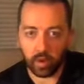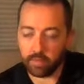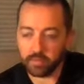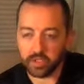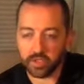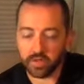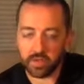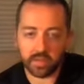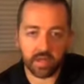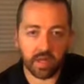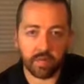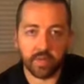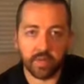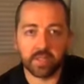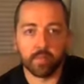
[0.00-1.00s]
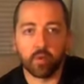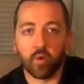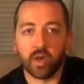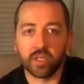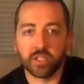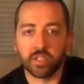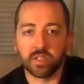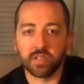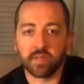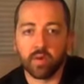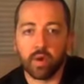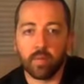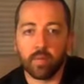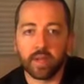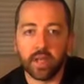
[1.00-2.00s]
I'm sure there's going to be some questions,
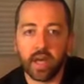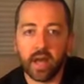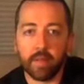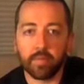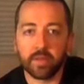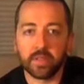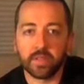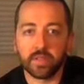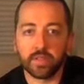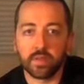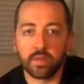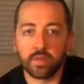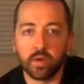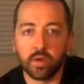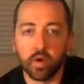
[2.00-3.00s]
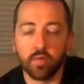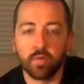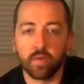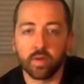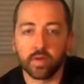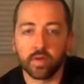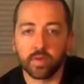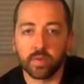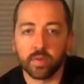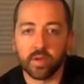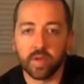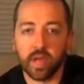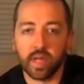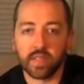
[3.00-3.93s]
so I'll be happy to go over those with you guys